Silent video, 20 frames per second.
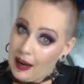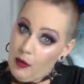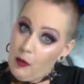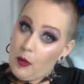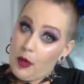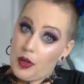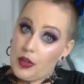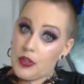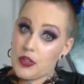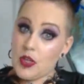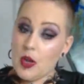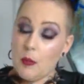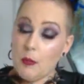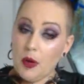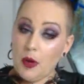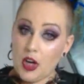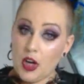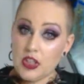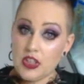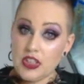
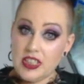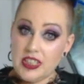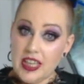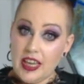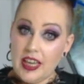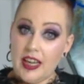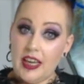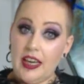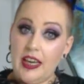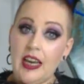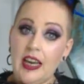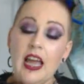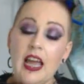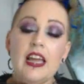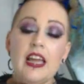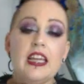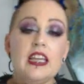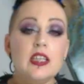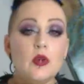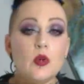hours per day
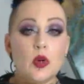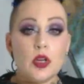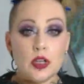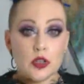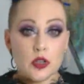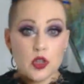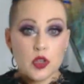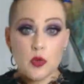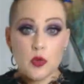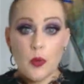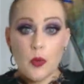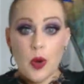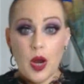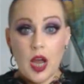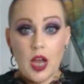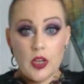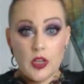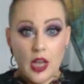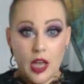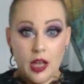in order to